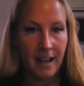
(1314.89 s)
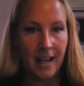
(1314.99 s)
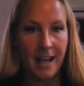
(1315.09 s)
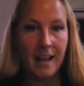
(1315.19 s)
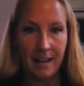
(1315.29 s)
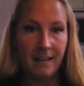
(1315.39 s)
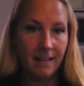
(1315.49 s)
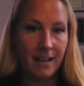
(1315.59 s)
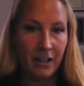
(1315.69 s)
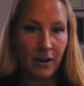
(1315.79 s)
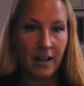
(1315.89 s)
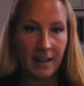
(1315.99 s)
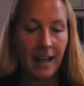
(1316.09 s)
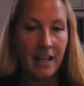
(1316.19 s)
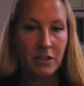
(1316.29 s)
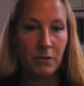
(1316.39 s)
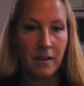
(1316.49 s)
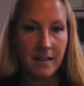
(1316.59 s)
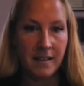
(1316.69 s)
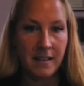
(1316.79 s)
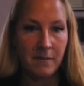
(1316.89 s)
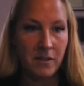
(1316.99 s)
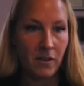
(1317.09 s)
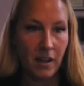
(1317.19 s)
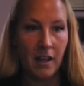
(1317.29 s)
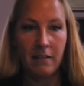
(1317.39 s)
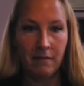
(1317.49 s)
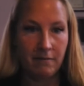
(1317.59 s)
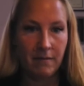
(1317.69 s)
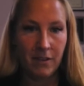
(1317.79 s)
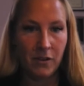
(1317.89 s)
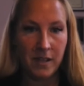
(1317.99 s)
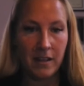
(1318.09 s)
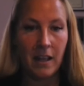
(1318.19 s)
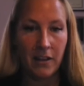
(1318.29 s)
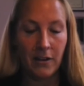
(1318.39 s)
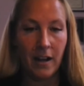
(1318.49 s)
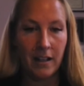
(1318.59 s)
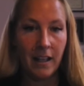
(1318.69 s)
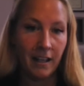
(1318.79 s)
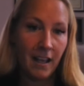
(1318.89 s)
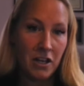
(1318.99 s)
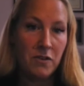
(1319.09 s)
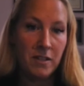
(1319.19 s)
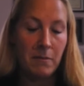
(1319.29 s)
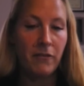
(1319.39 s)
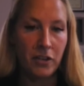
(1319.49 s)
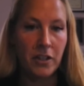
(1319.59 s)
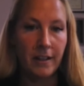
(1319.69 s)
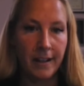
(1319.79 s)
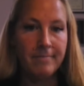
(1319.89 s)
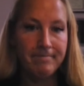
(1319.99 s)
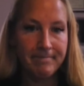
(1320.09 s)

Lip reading: and integrating that into our system so that those on the other end can use them efficiently.